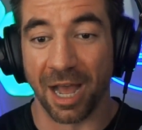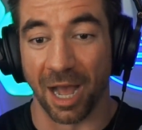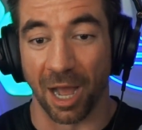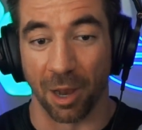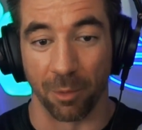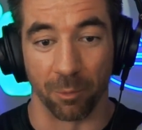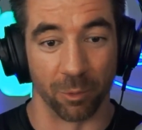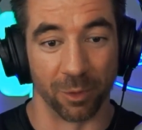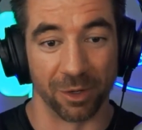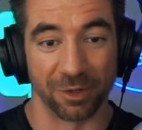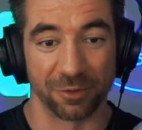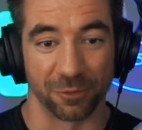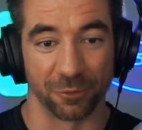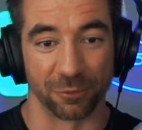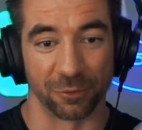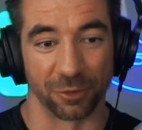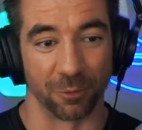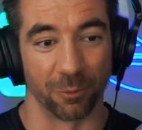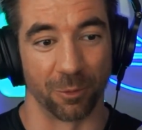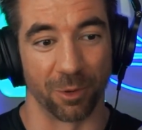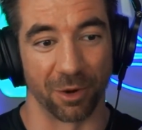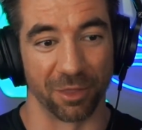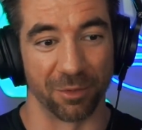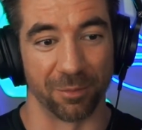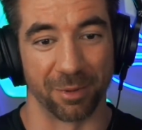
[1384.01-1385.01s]
I'm
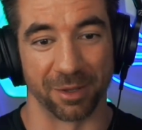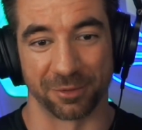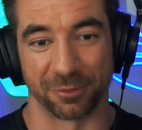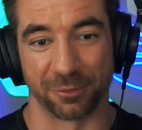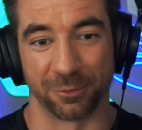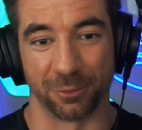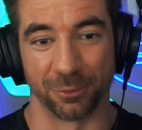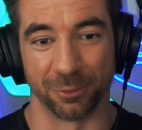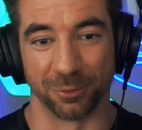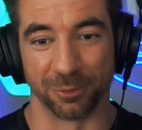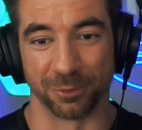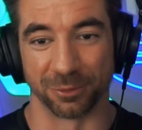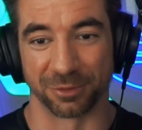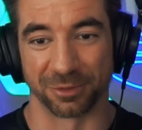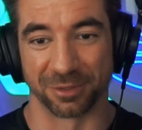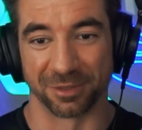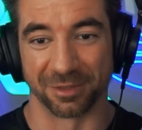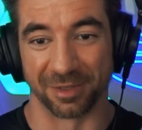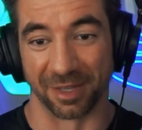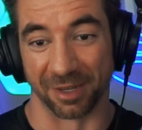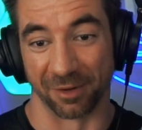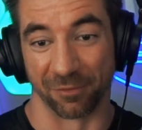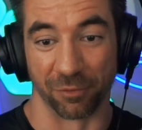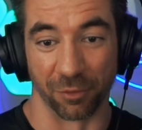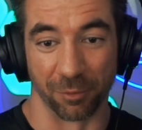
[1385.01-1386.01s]
researching what are the best tools
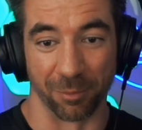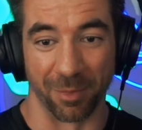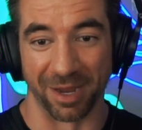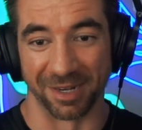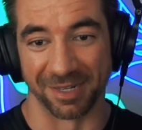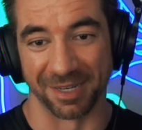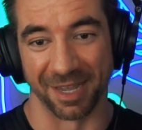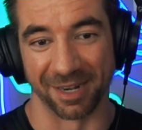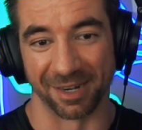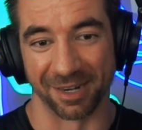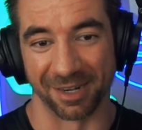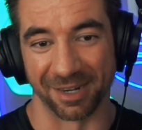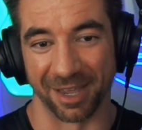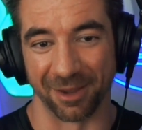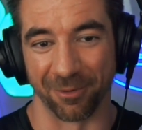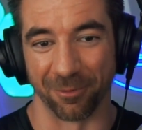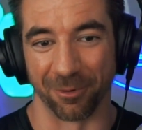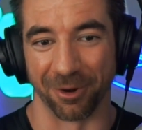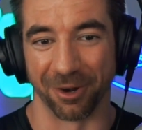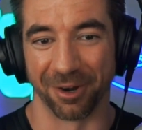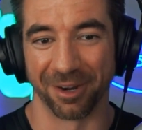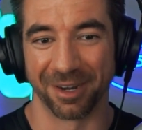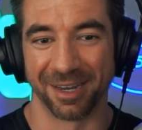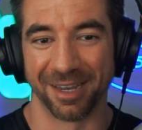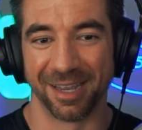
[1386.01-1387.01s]
like for my day to day
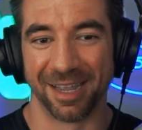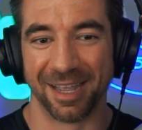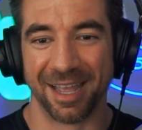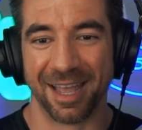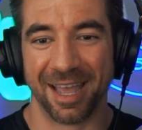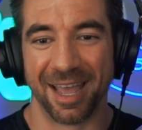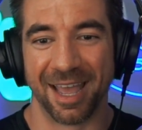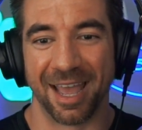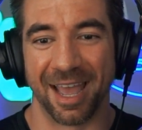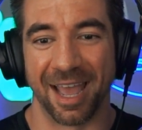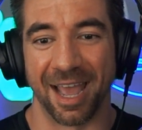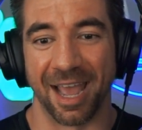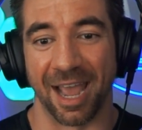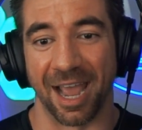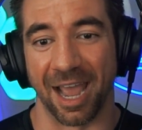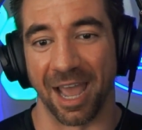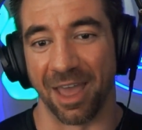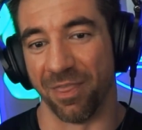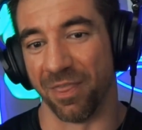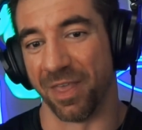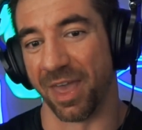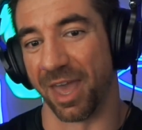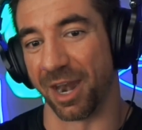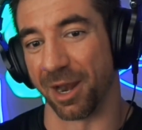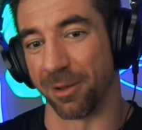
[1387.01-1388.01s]
work
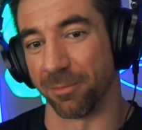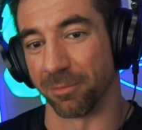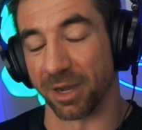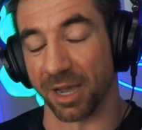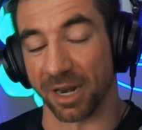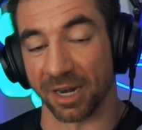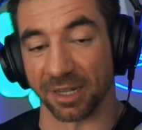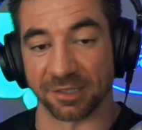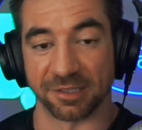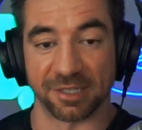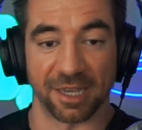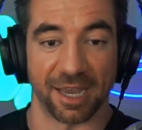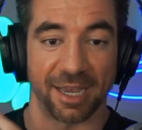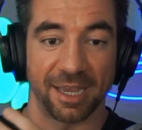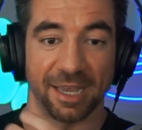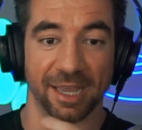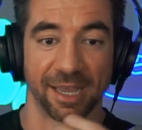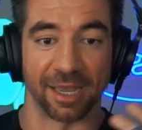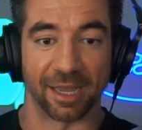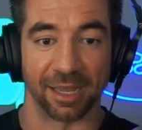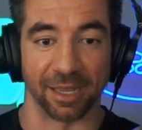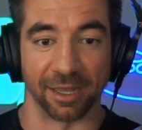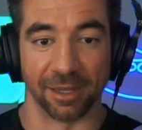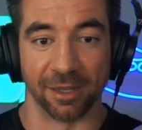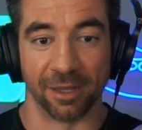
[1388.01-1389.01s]
and then I'm kind of
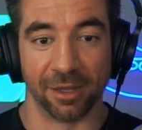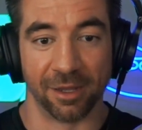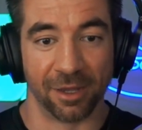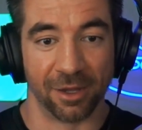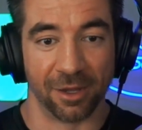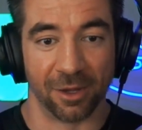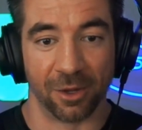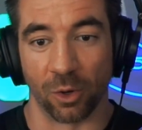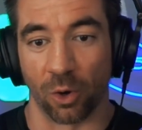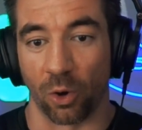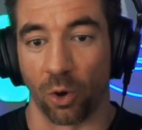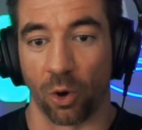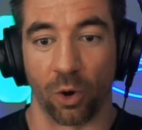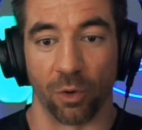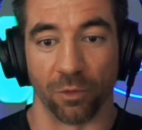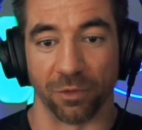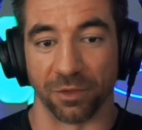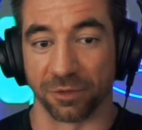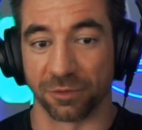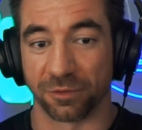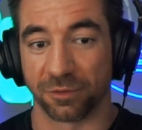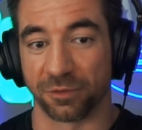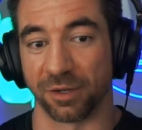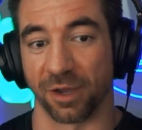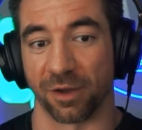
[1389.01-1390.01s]
taking all
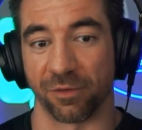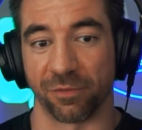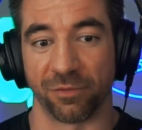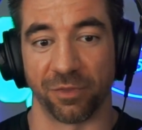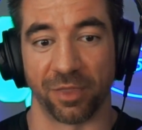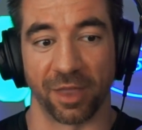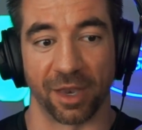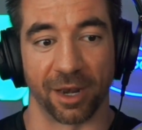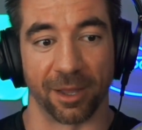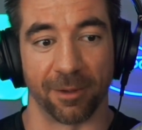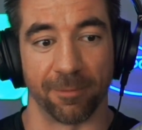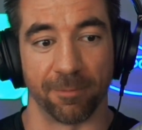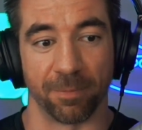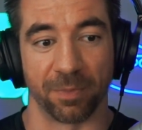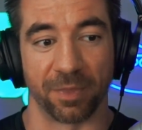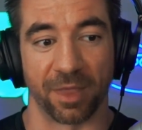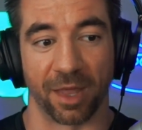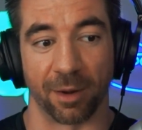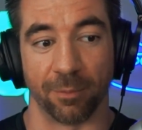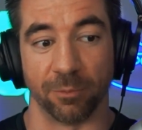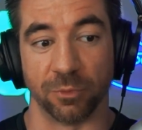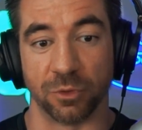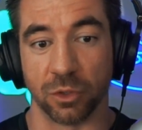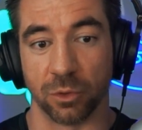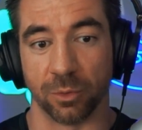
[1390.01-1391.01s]
this stuff that I'm
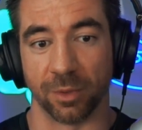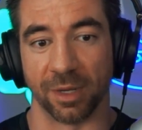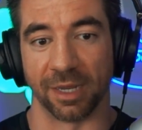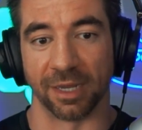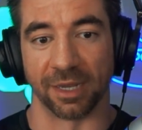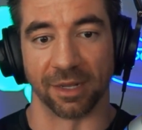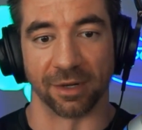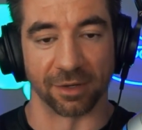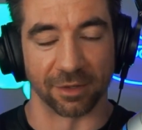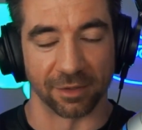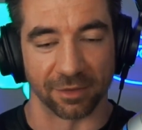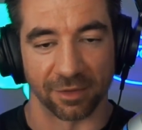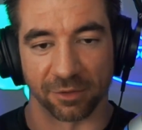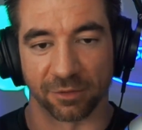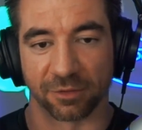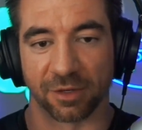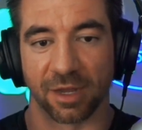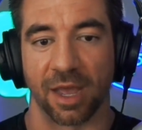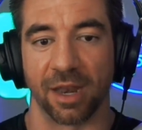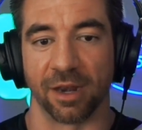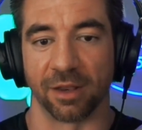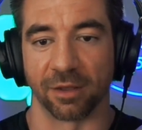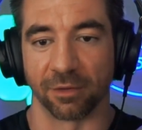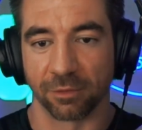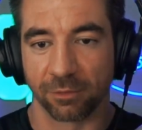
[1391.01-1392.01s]
that I'm doing and this
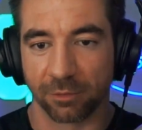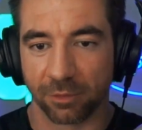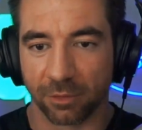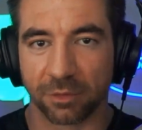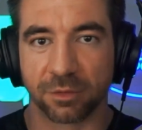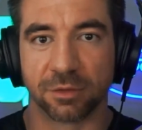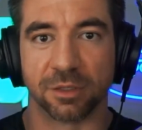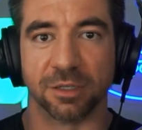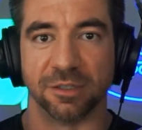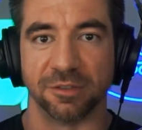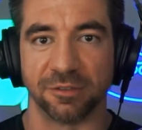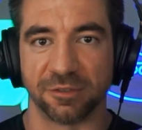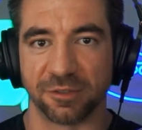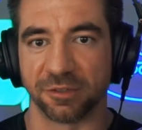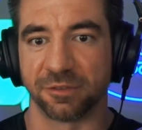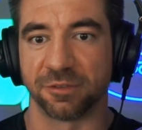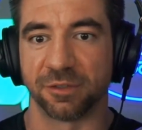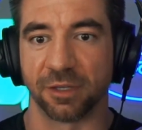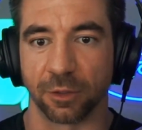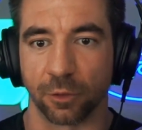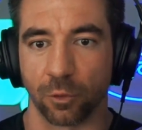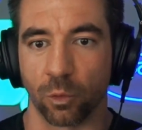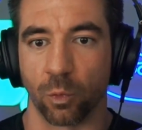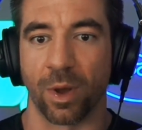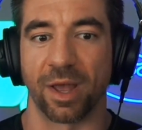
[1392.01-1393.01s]
kind of
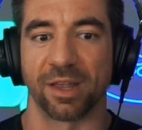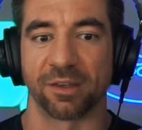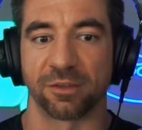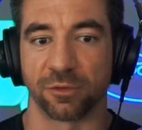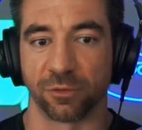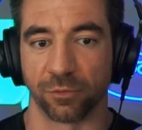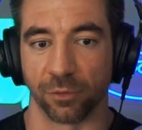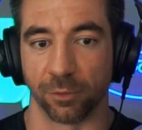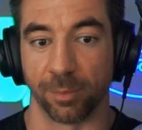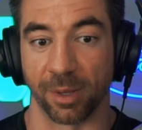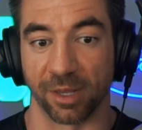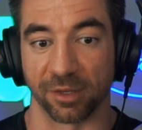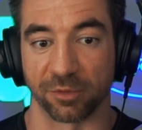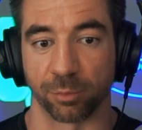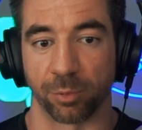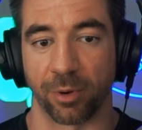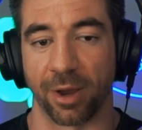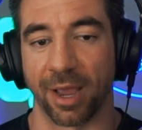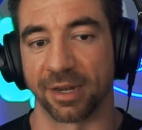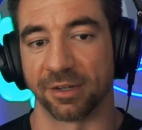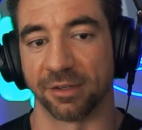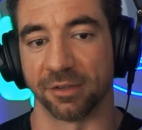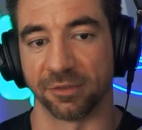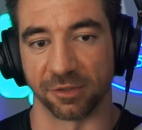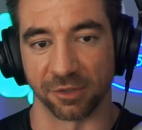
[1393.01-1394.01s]
consistent quest for best
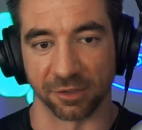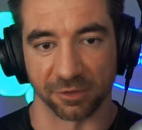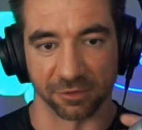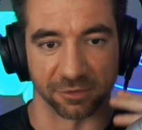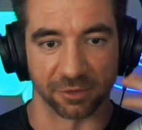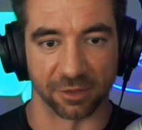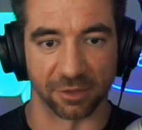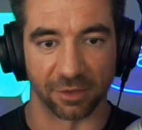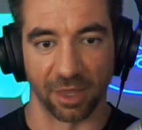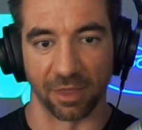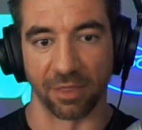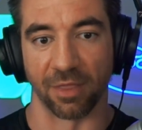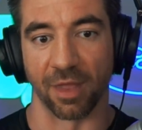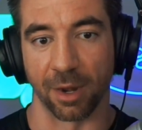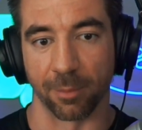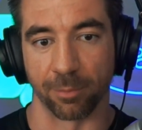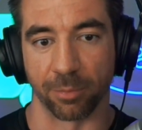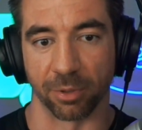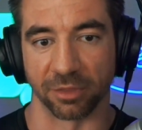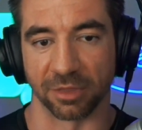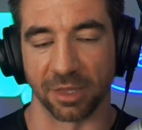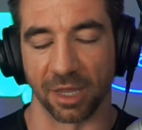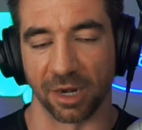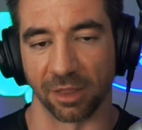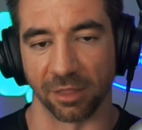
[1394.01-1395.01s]
practices, and, and then I
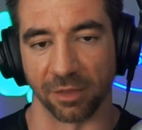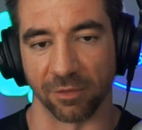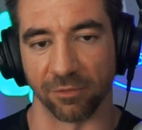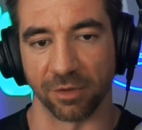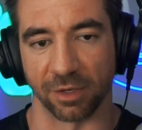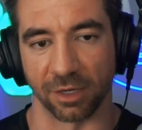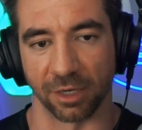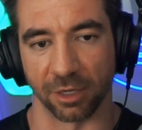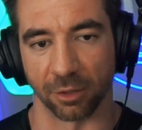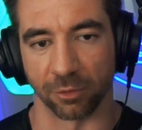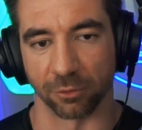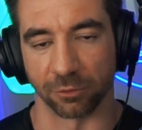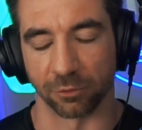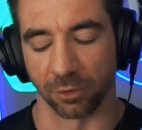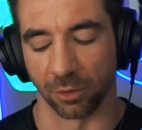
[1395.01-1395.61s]
put that in the video.